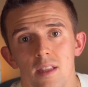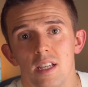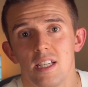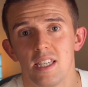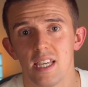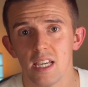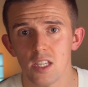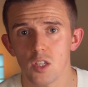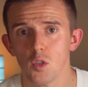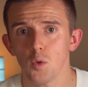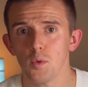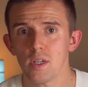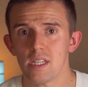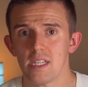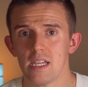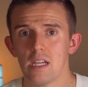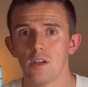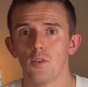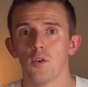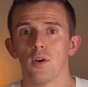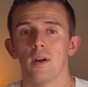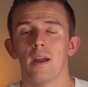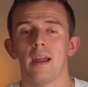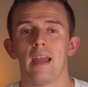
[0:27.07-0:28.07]
The six-story
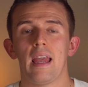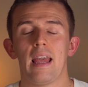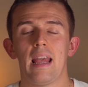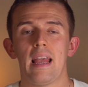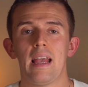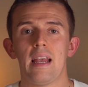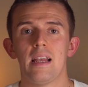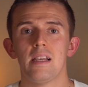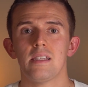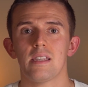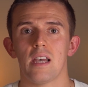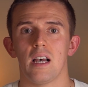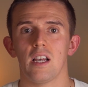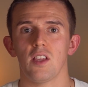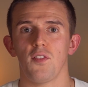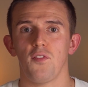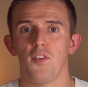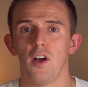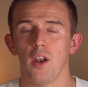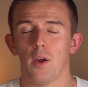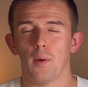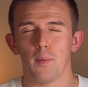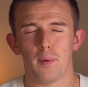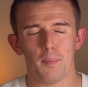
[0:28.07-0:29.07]
secret is as
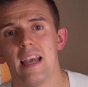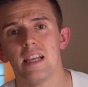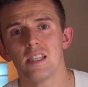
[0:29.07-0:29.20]
followed.